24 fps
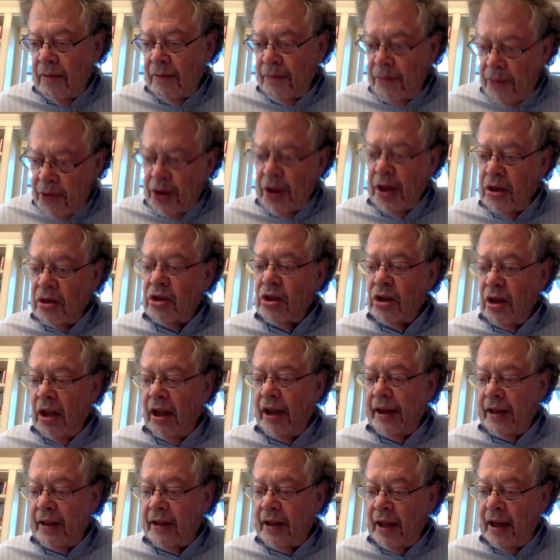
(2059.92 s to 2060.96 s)
things
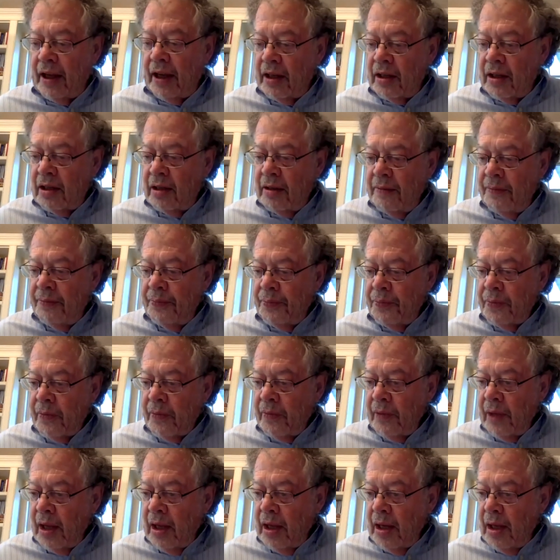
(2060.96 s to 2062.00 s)
like that.
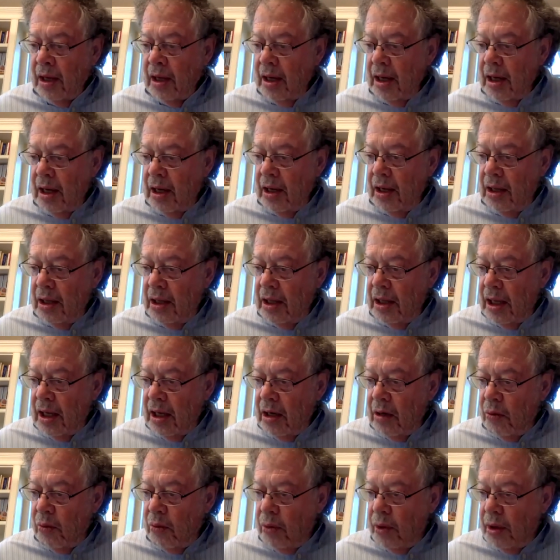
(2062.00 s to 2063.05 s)

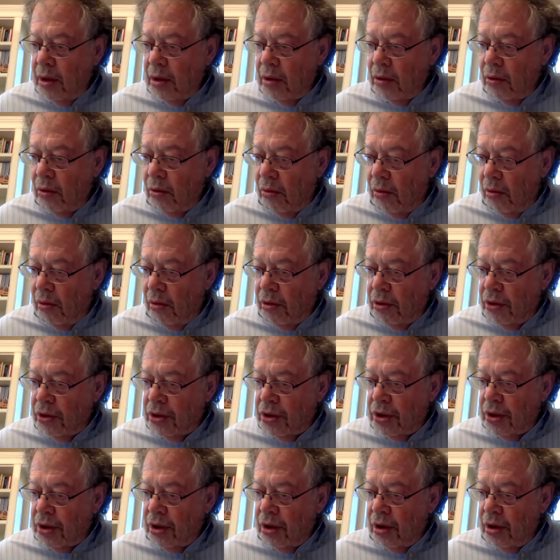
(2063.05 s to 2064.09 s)
They will
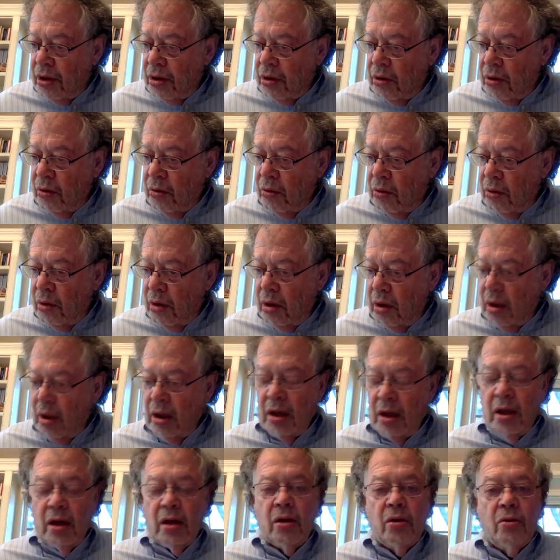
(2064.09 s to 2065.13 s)
also
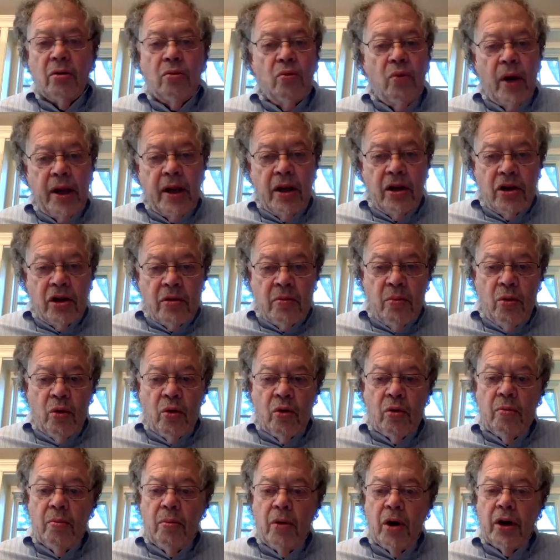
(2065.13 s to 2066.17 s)
raise more
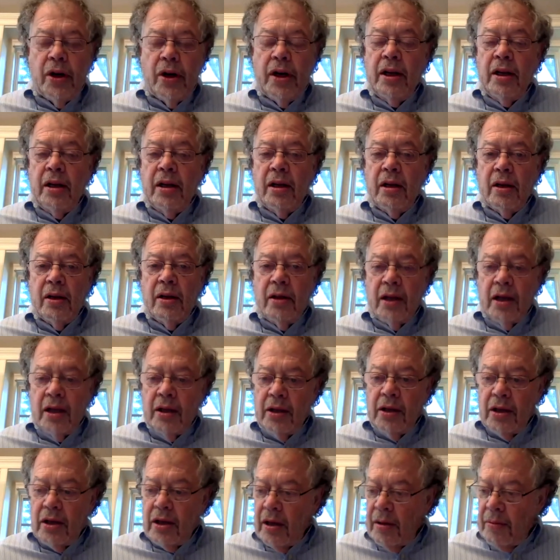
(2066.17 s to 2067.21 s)
money than
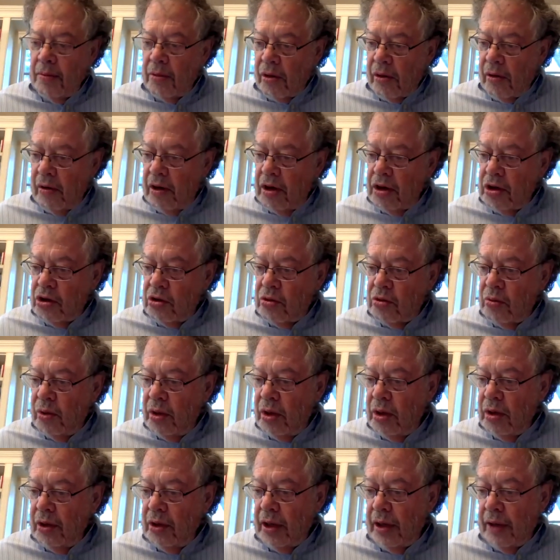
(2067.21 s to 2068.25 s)
the Democrats
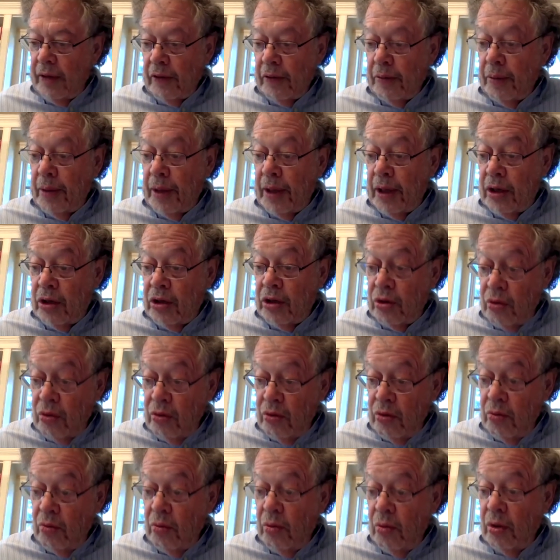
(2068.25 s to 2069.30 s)
will. They have about a
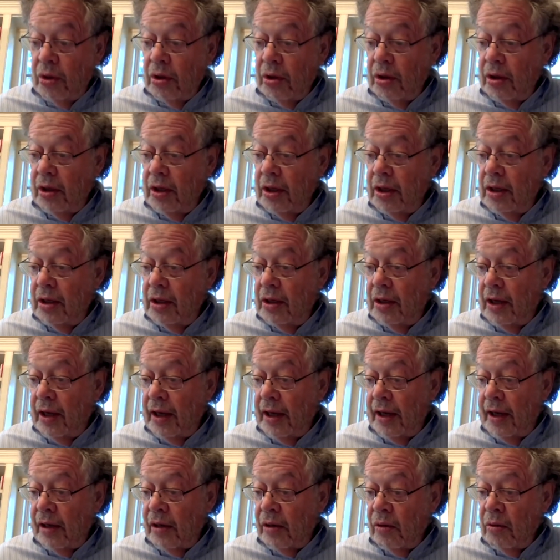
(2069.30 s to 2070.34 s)
2-to-1 lead
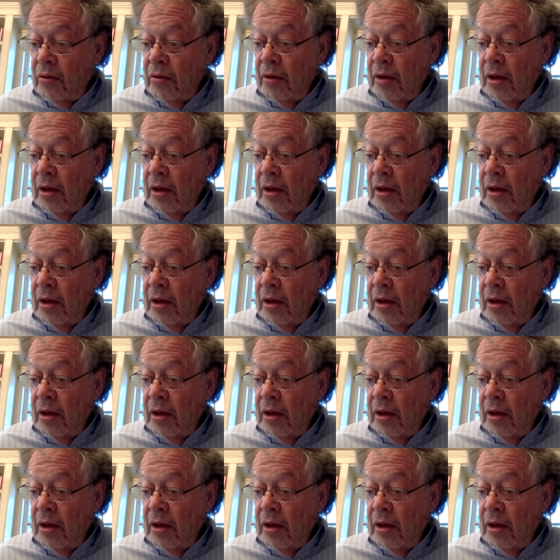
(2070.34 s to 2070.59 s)
now.